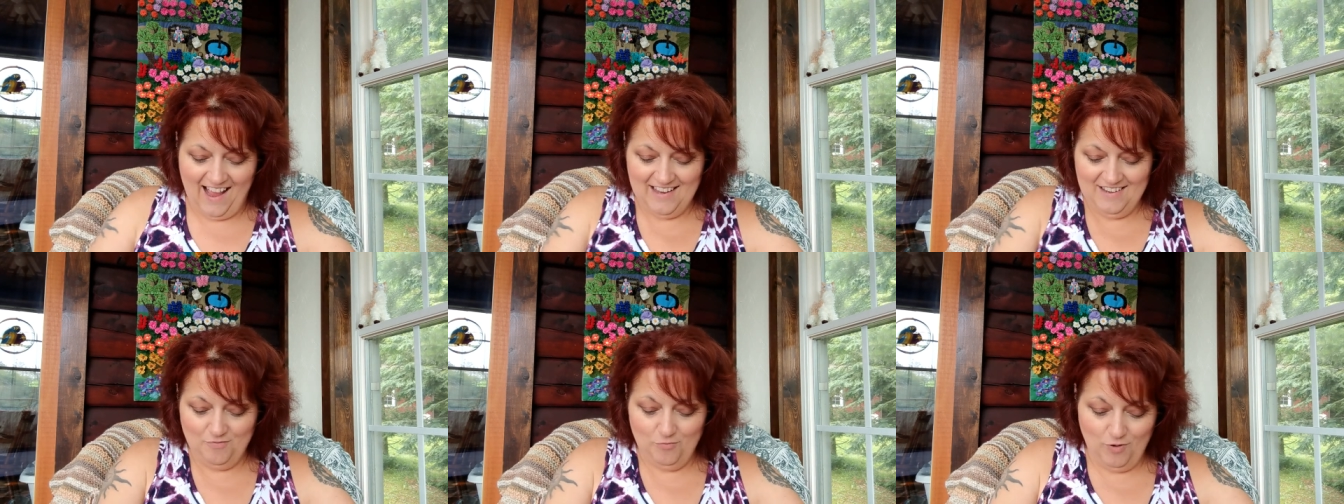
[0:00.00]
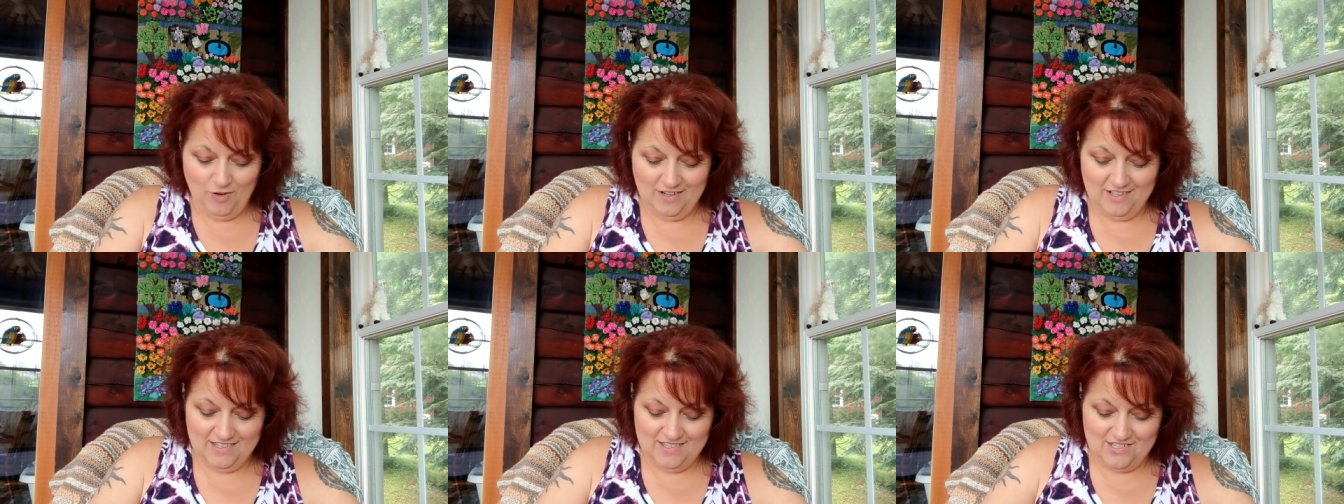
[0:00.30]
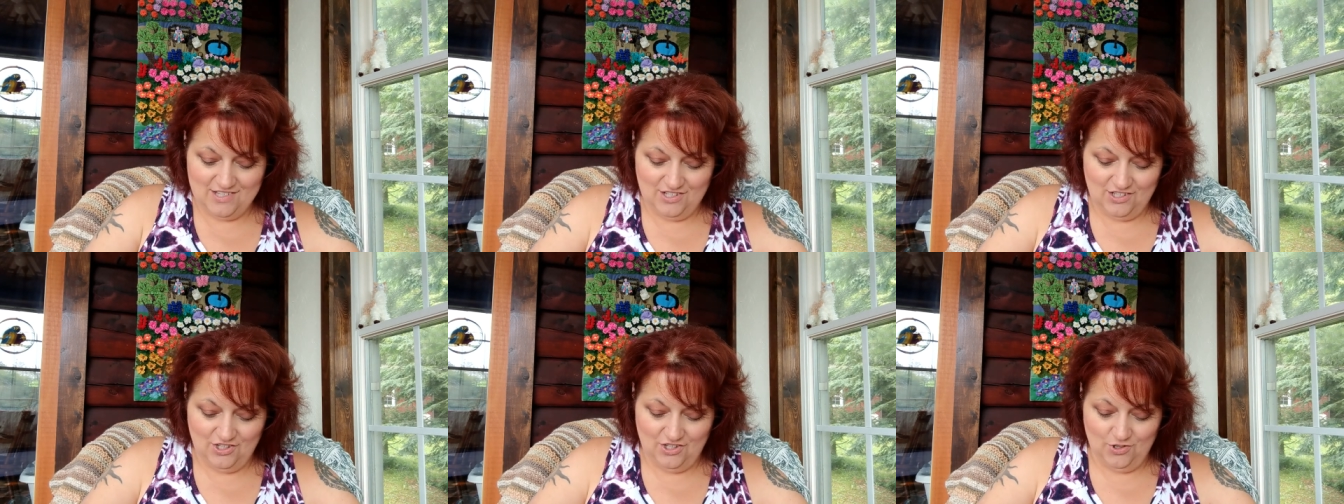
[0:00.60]
I wanted
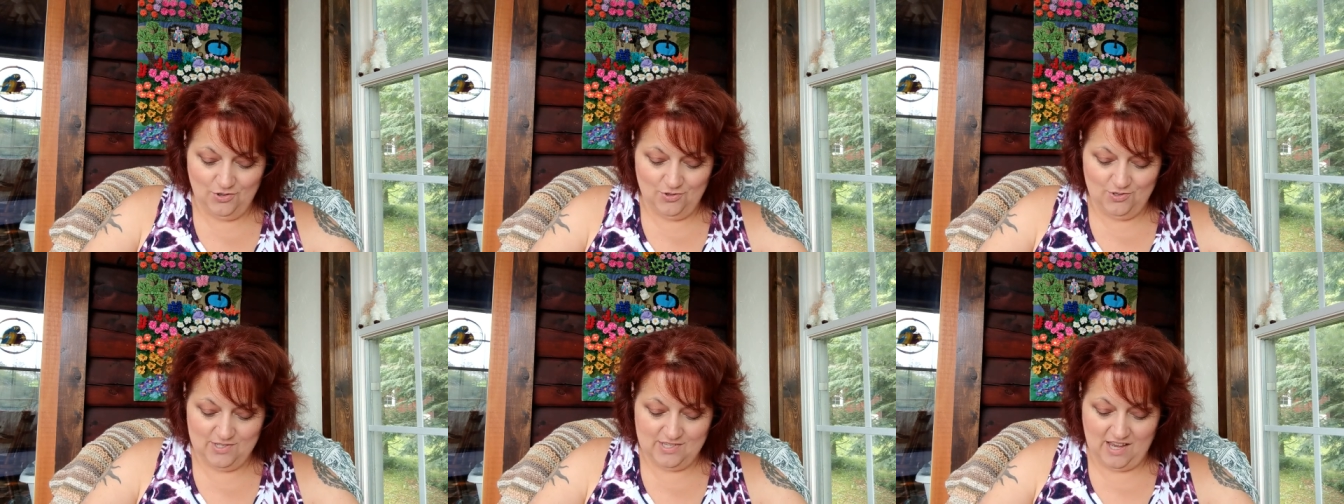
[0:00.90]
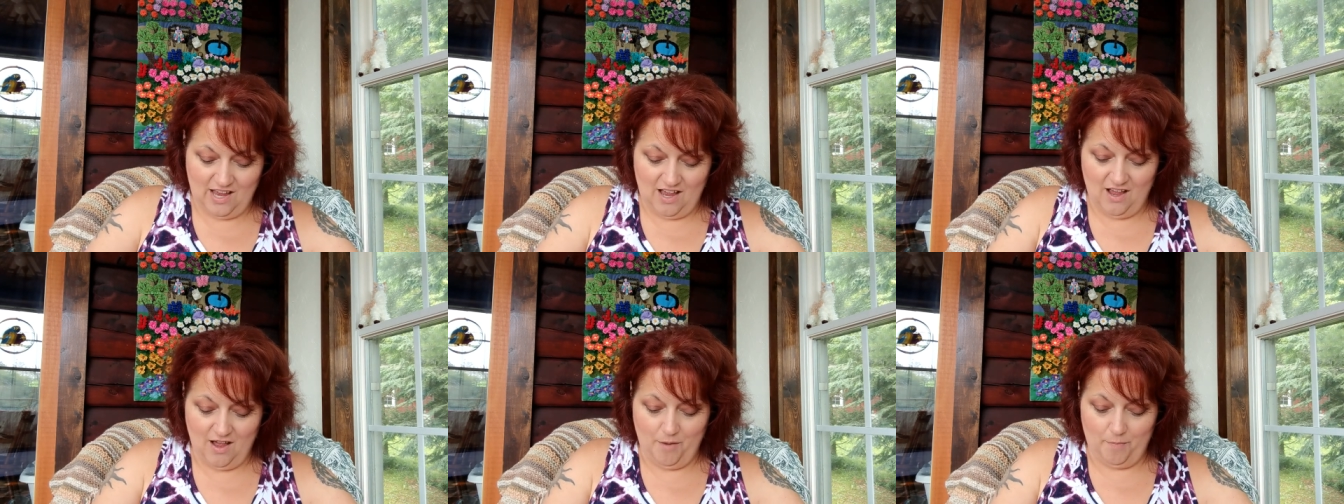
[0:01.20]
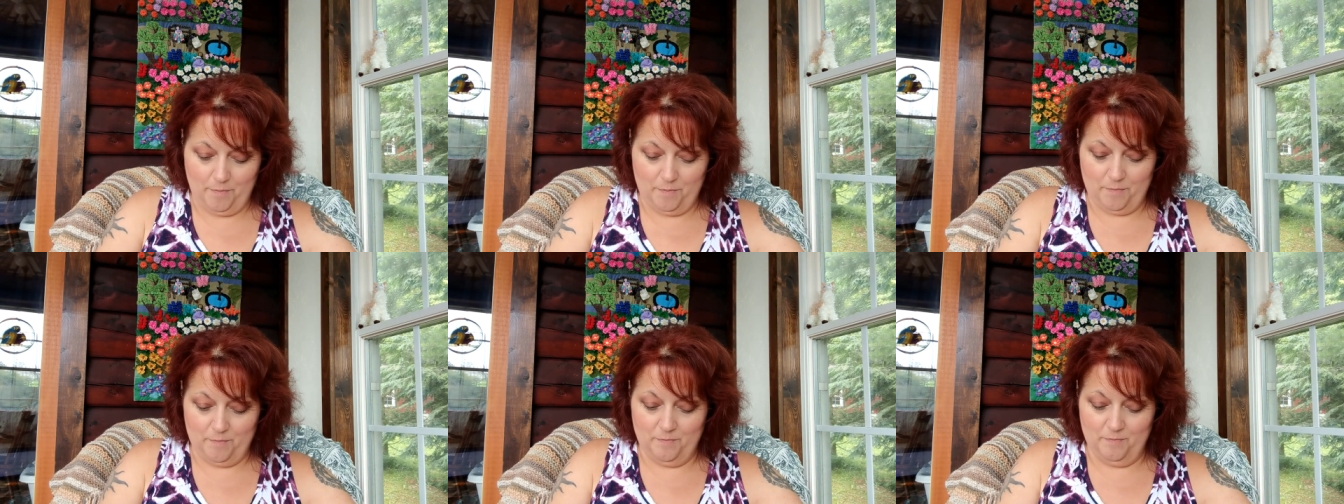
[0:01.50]
to use
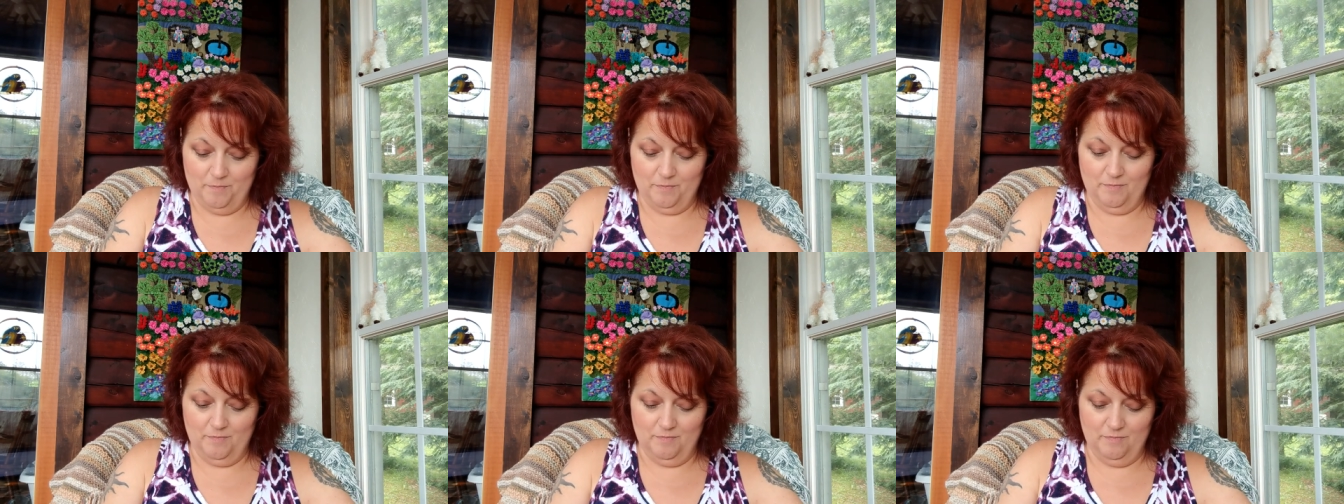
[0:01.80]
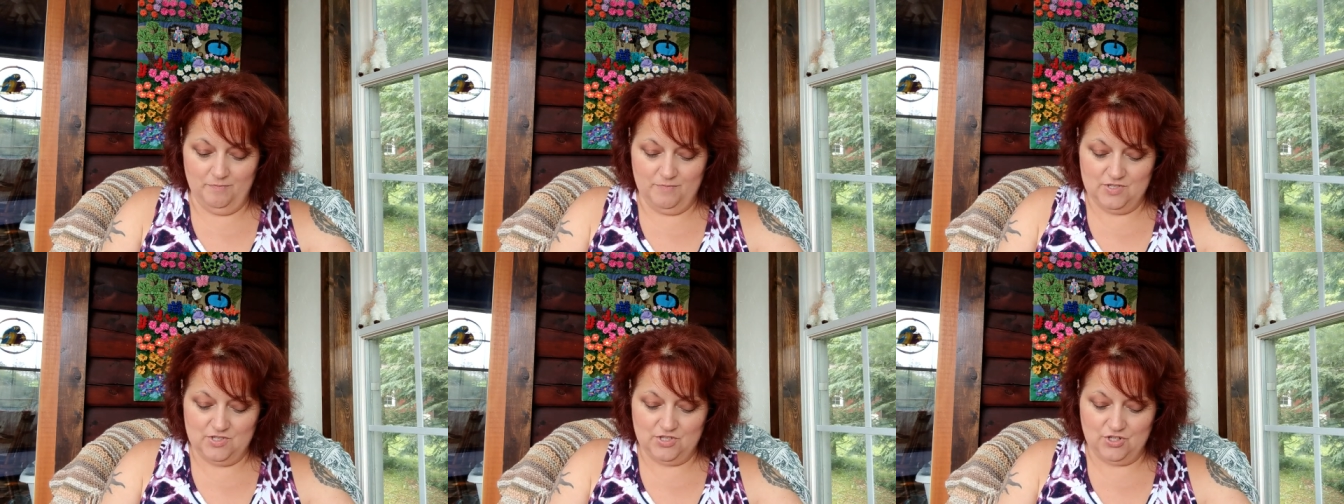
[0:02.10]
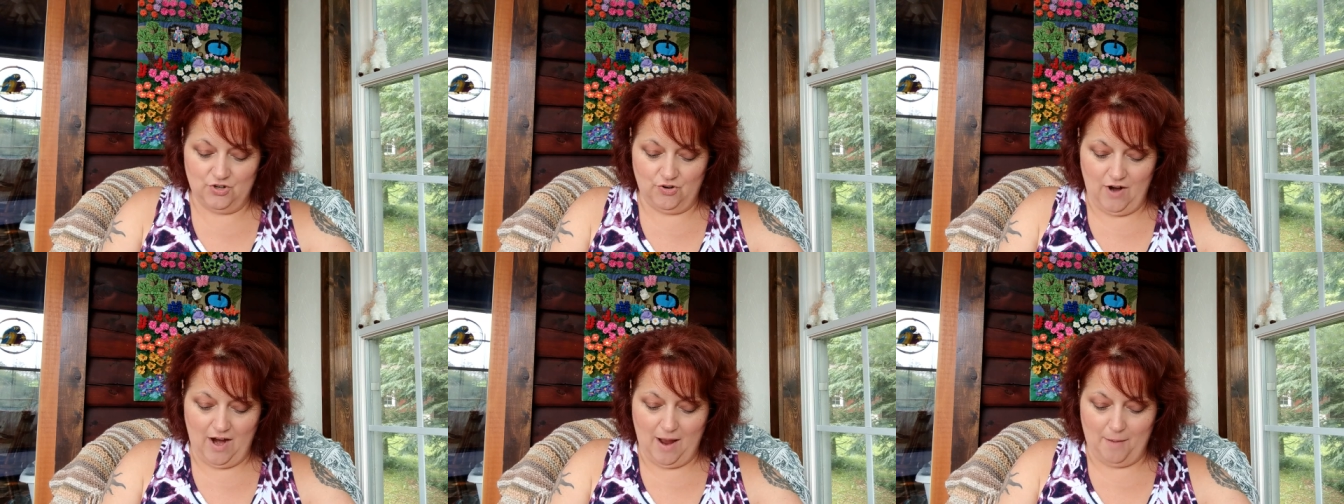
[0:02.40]
up
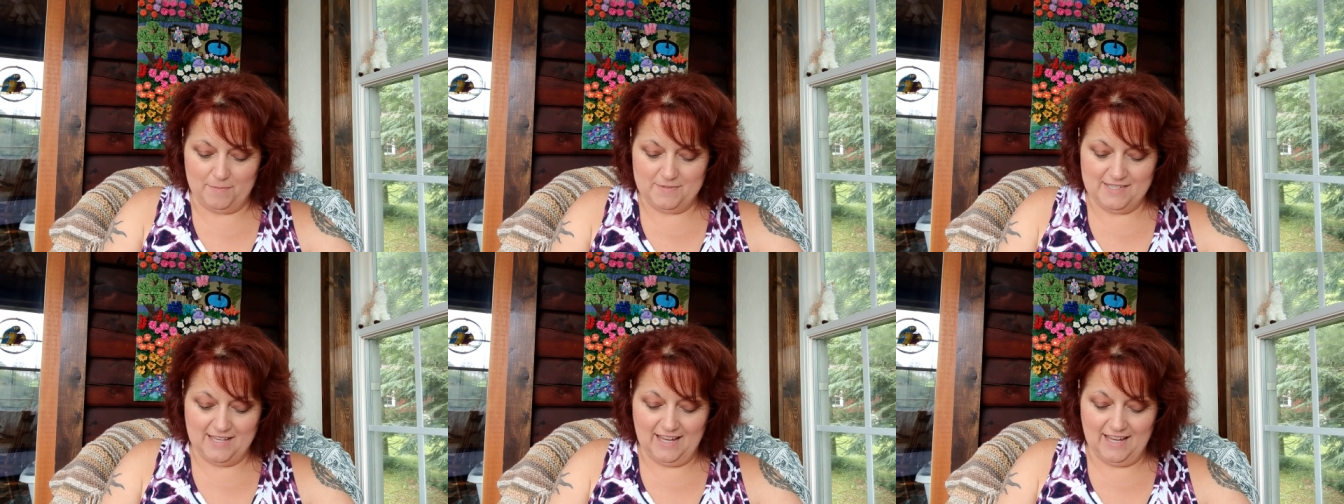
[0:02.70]
scraps.